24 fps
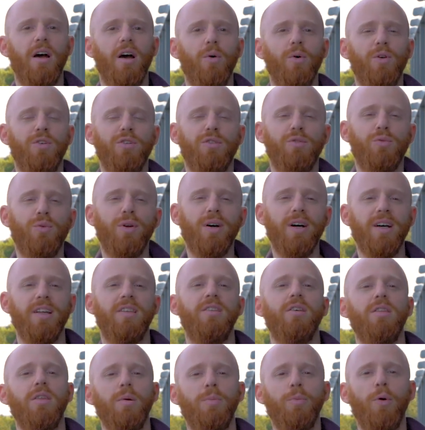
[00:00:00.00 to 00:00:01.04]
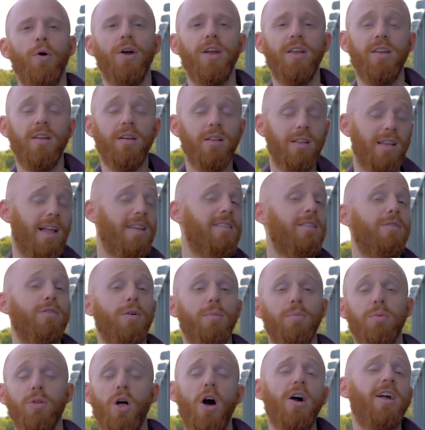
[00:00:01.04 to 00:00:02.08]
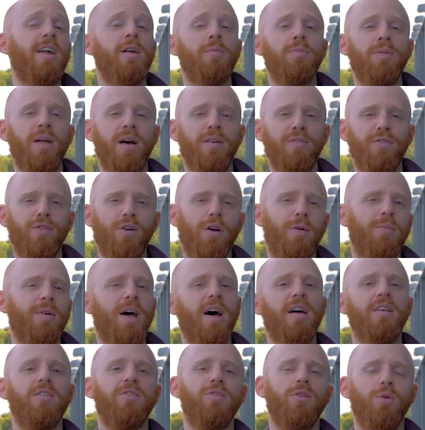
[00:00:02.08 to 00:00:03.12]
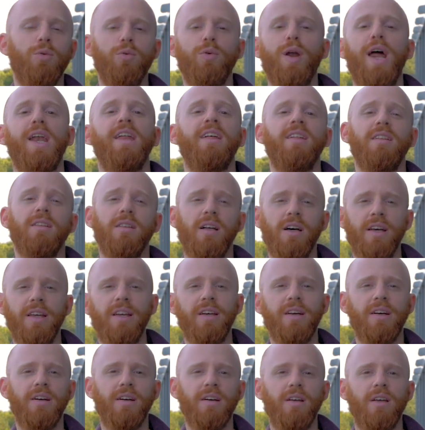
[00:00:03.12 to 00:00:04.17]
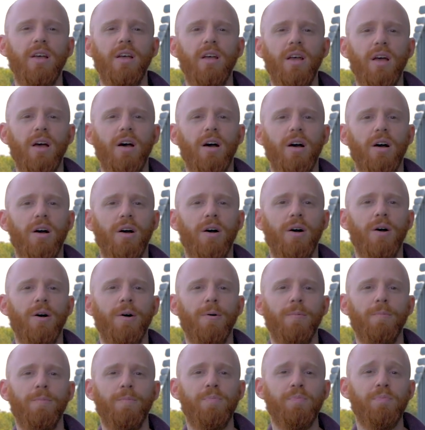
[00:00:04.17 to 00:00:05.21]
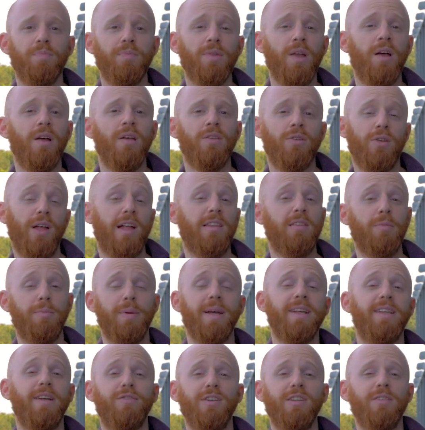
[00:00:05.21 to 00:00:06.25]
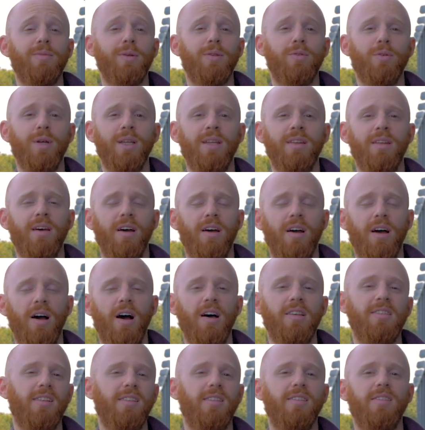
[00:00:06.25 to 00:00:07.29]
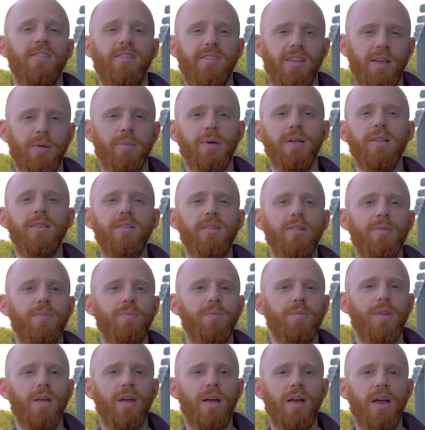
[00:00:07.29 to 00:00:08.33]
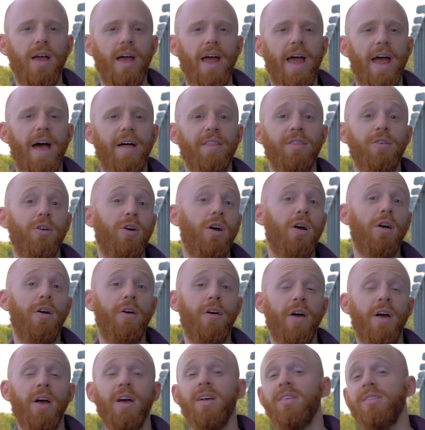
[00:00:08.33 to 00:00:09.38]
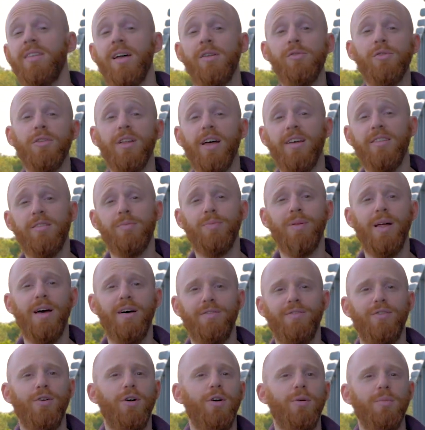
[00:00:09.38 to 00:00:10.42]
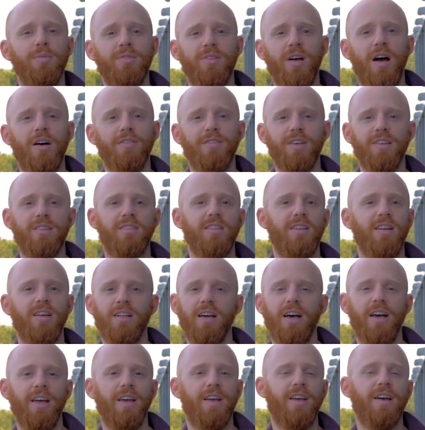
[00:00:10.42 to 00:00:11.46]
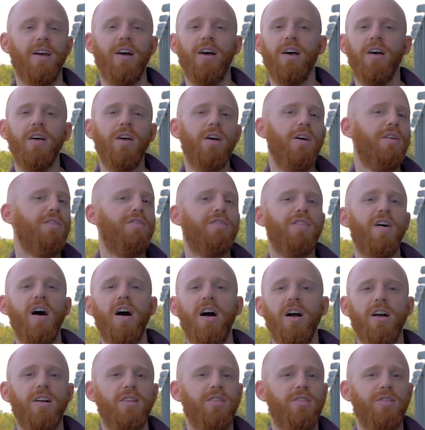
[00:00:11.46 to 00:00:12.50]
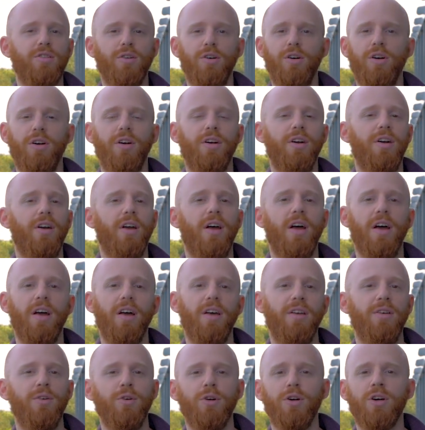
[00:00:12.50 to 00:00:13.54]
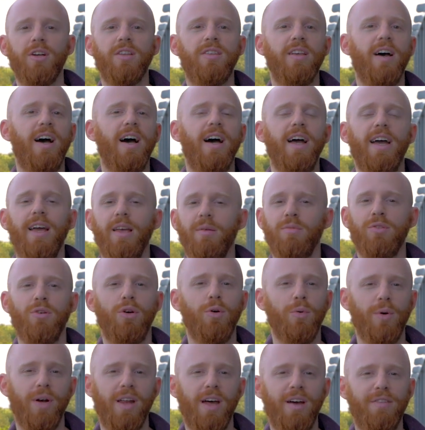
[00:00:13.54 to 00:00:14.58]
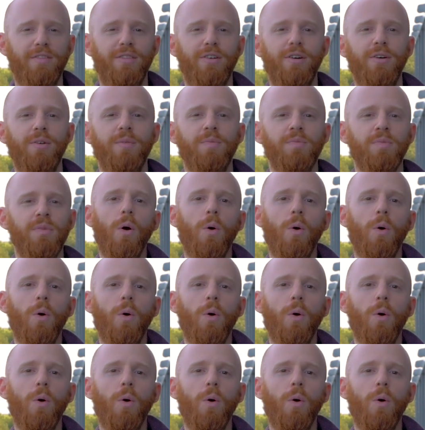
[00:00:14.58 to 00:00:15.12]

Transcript: which is really to the point, less of a blogging platform, not so Reddit-like. So that's a big difference between us and Steemit. And there are centralized platforms, obviously like Fox or New York Times or whatever.